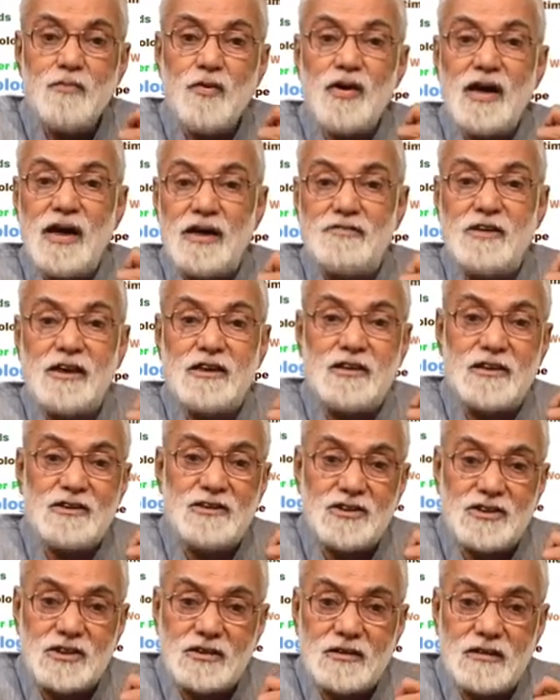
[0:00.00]
are more
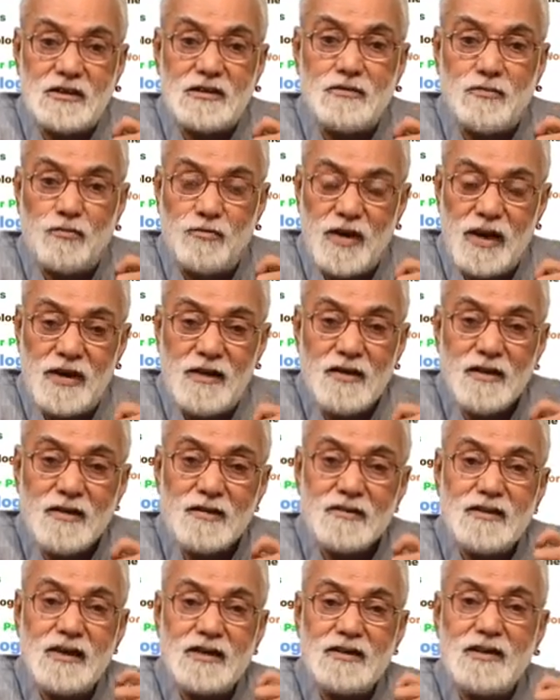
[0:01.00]
advantageous in the way
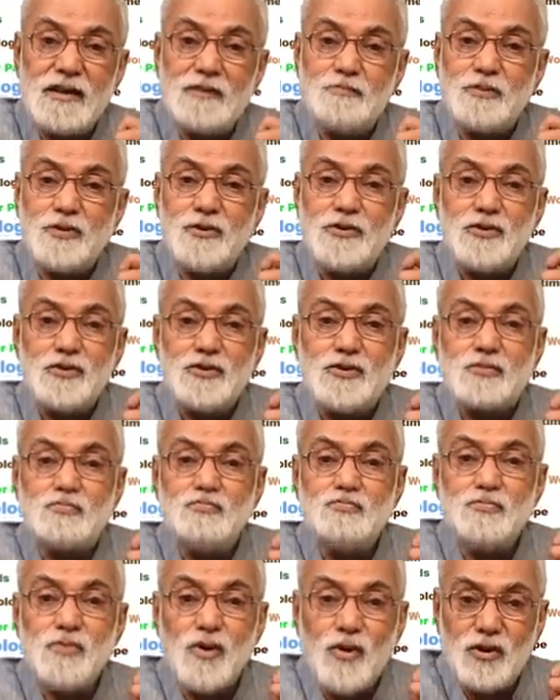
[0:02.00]
that they produce
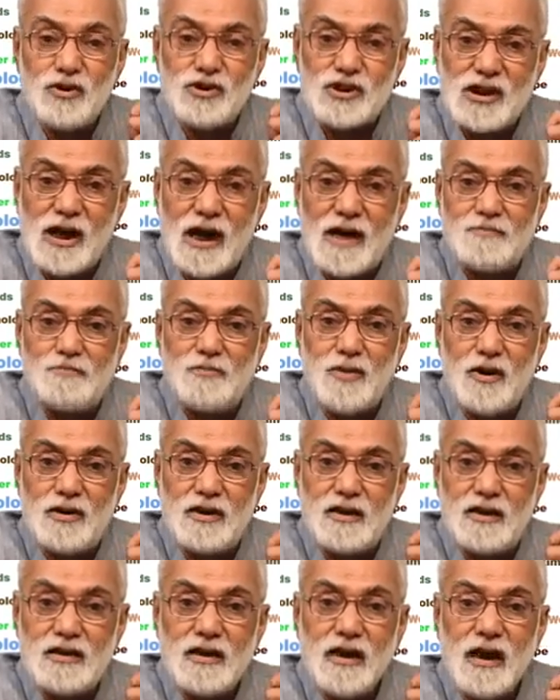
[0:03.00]
more sharp
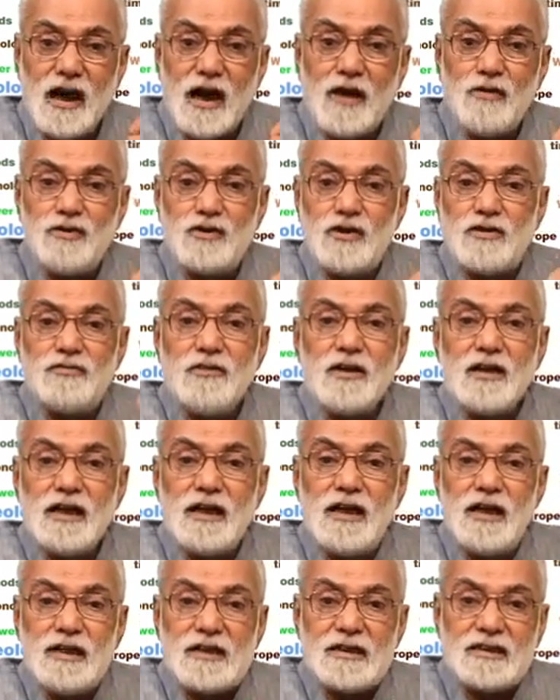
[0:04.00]
borders out of
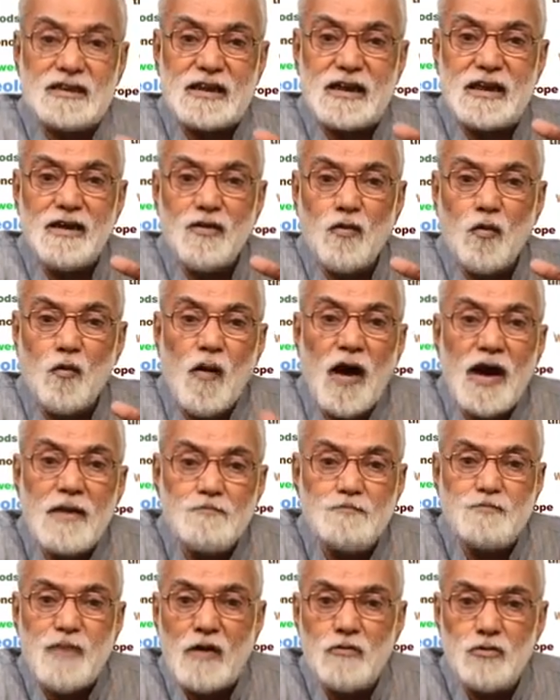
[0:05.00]
let us say
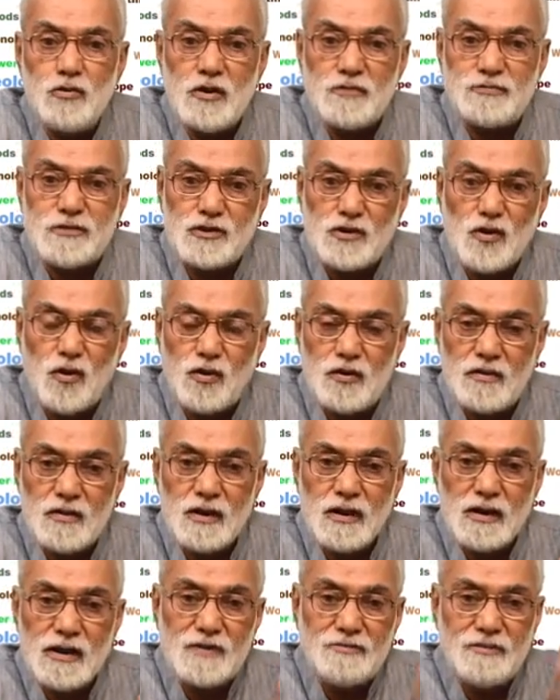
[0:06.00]
1 pound of stone.
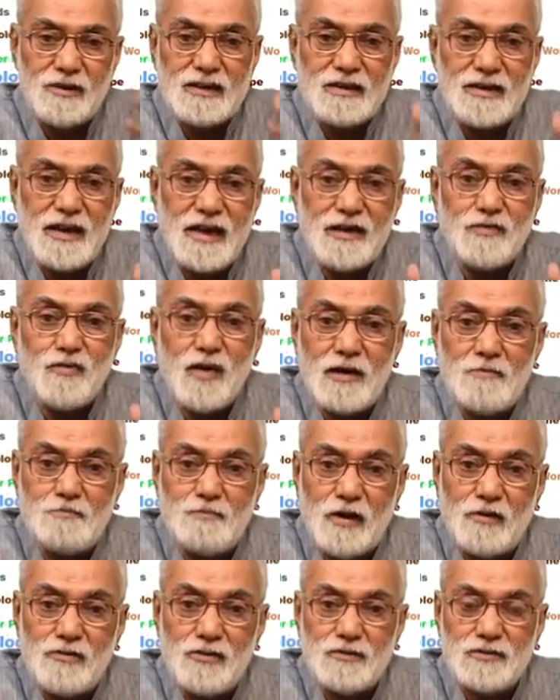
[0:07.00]
If I take 1
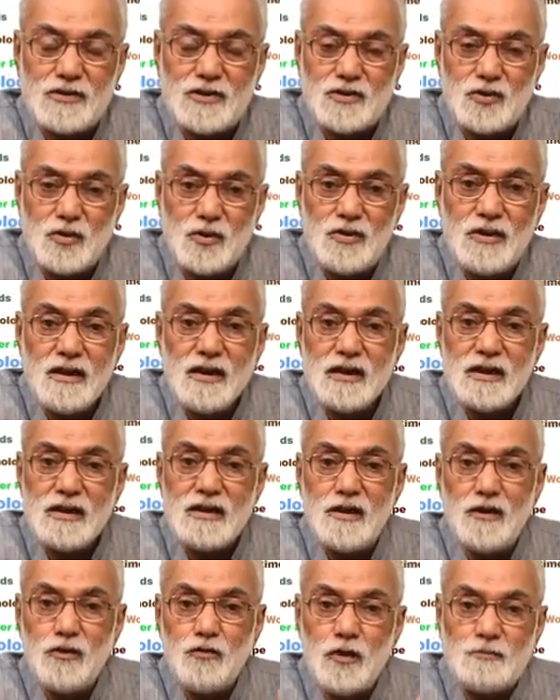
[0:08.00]
pound of stone in
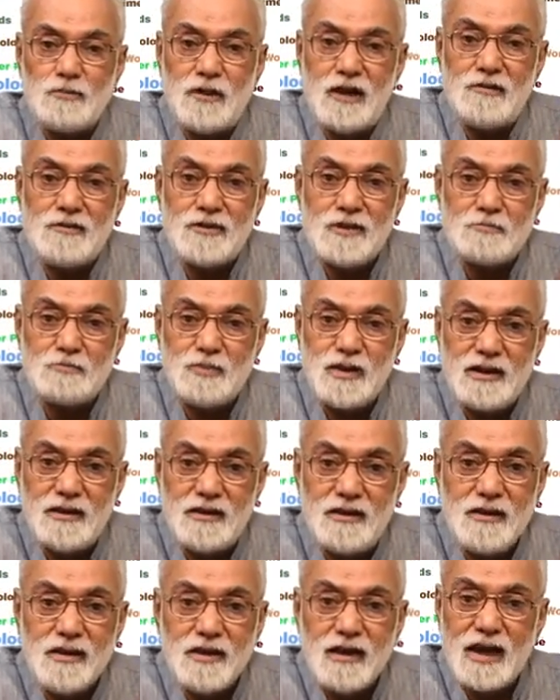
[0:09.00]
a lower Paleolithic
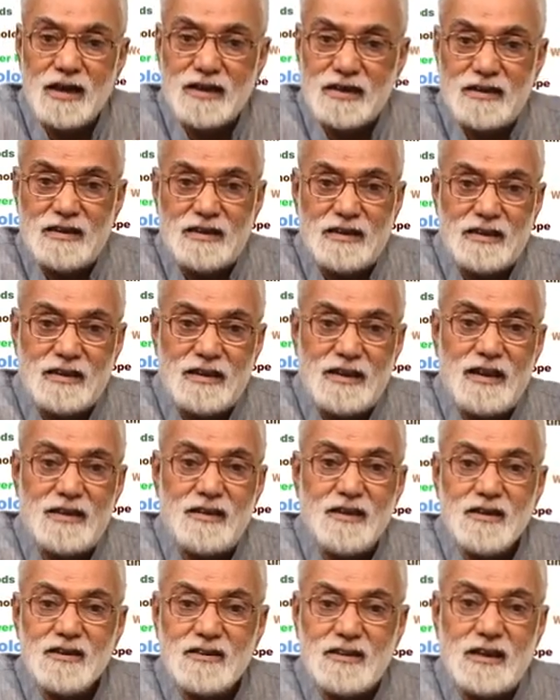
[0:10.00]
period, I can
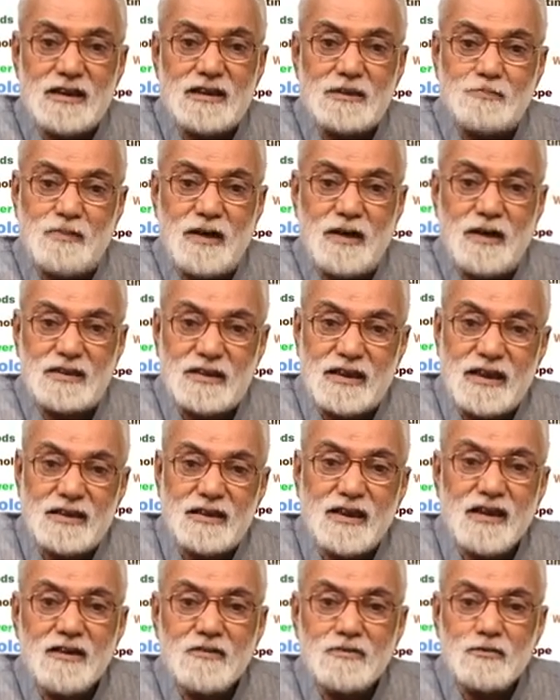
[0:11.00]
create 6 plus
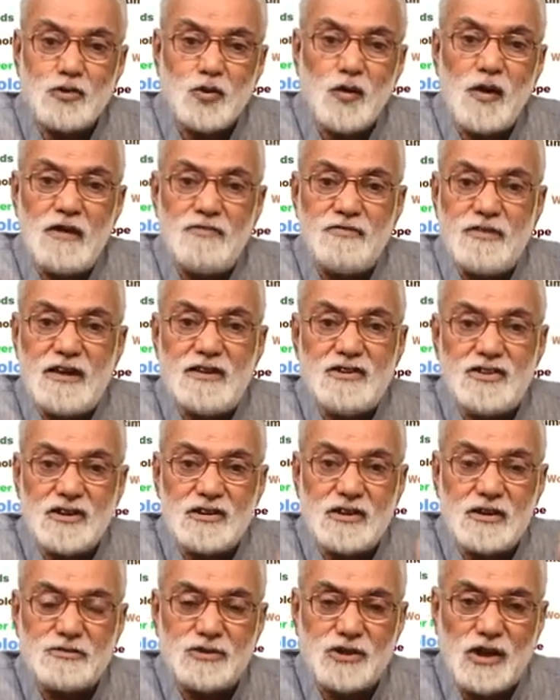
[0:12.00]
6, 12
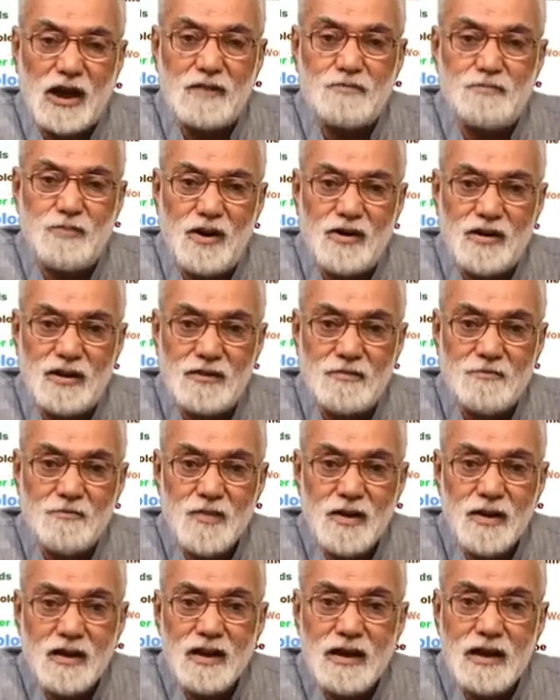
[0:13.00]
inches of sharp border.
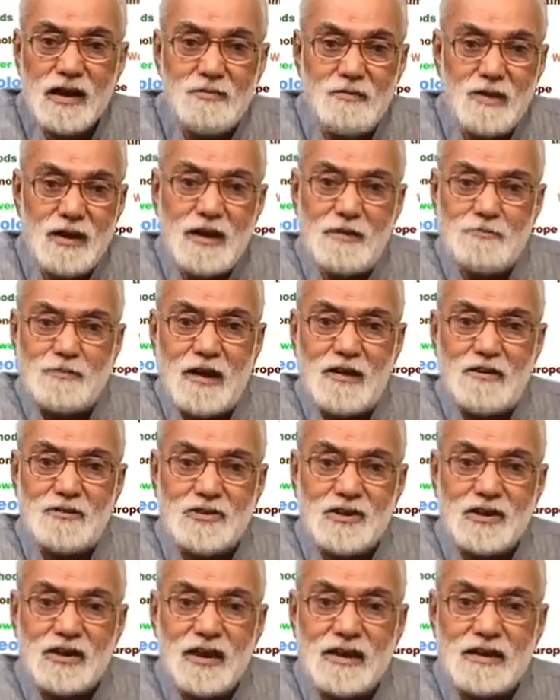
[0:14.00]
In middle
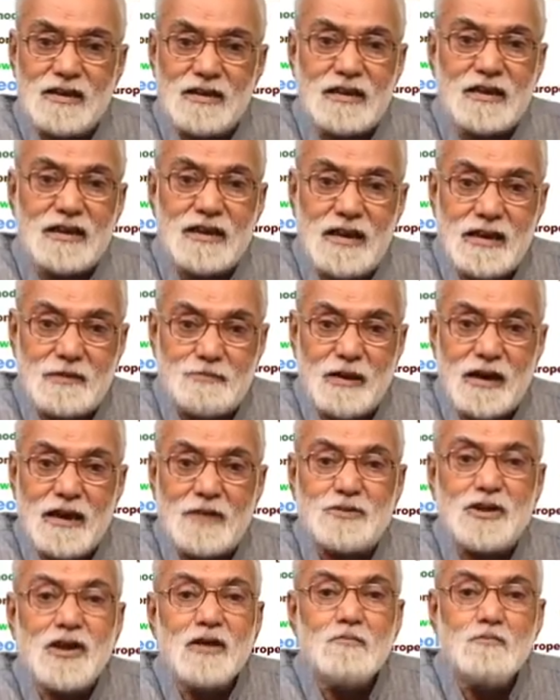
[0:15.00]
Paleolithic, I can create
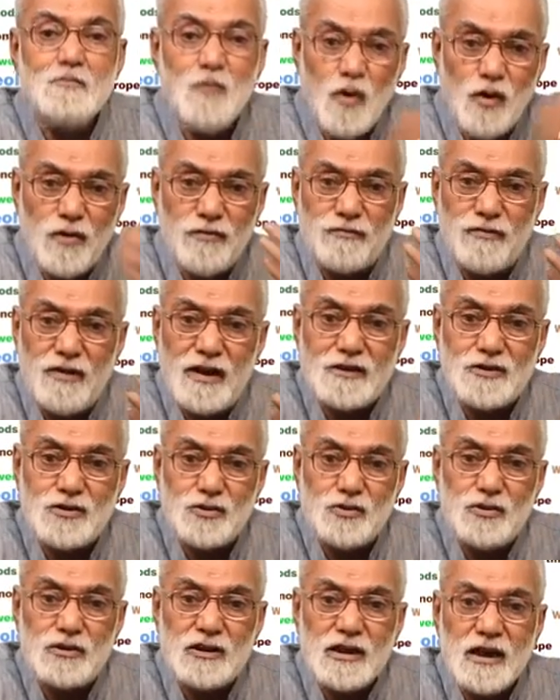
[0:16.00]
perhaps more flake
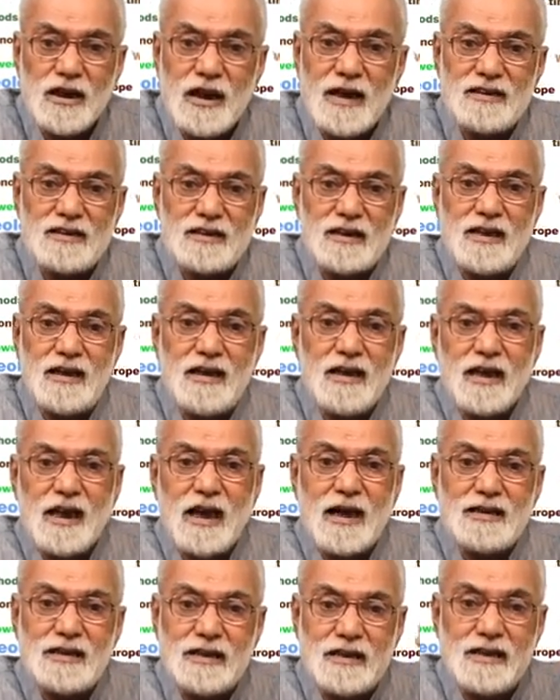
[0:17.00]
tools and say
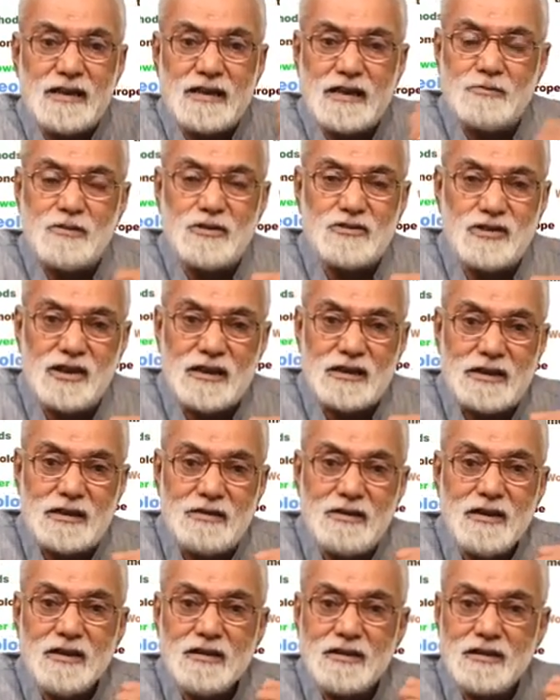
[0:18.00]
I create about
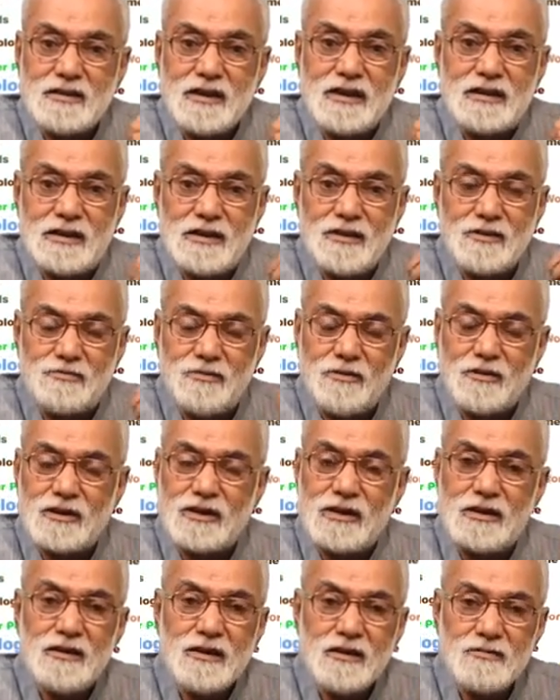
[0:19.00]
30 or
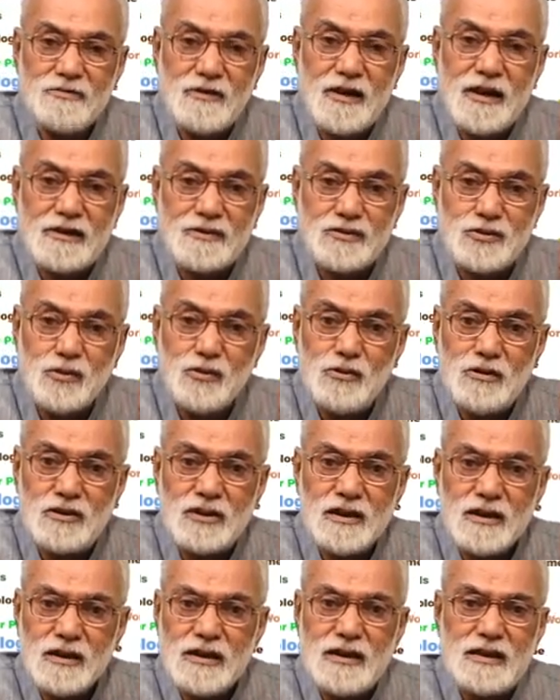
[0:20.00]
40 flake
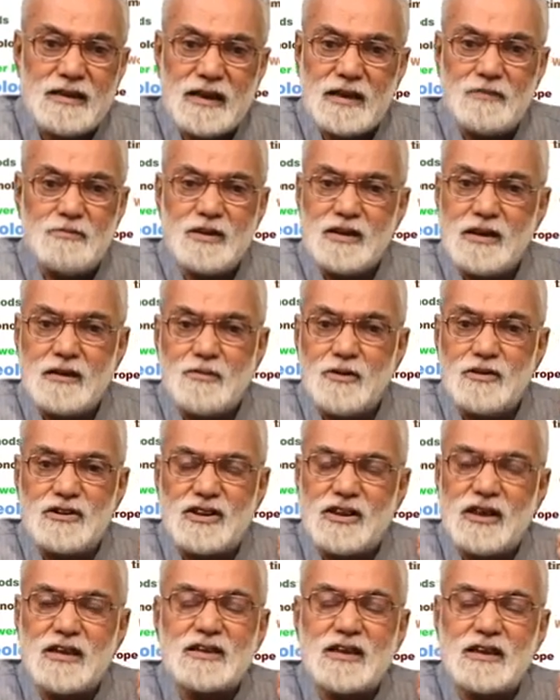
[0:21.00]
tools, each having about
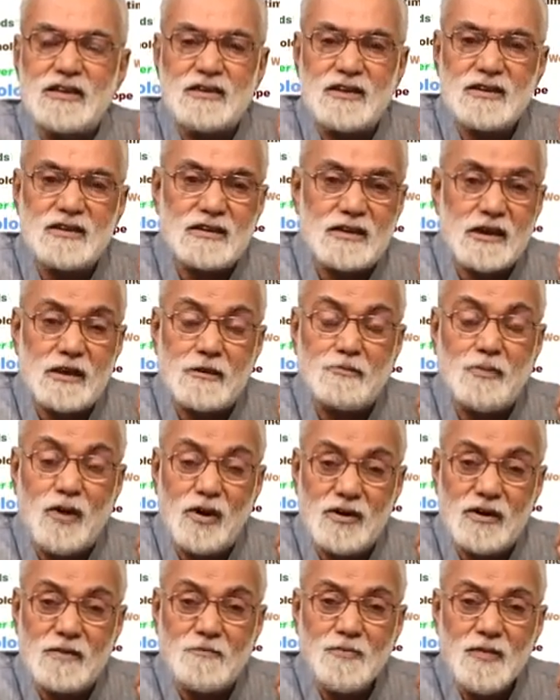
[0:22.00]
6 inches sharp
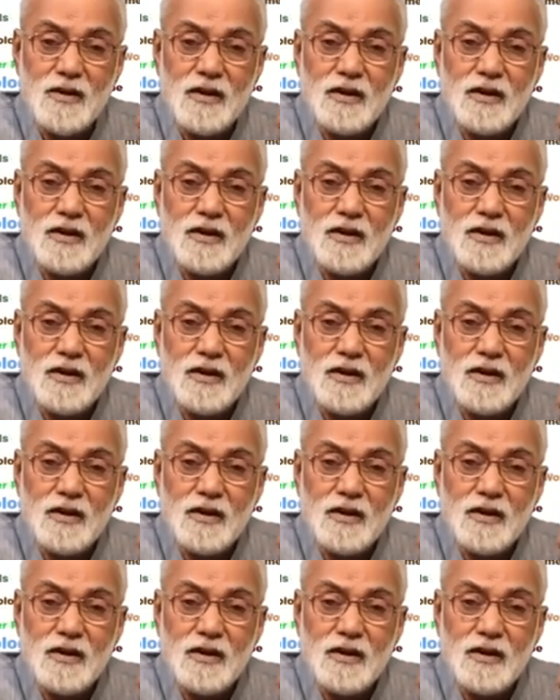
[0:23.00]
border.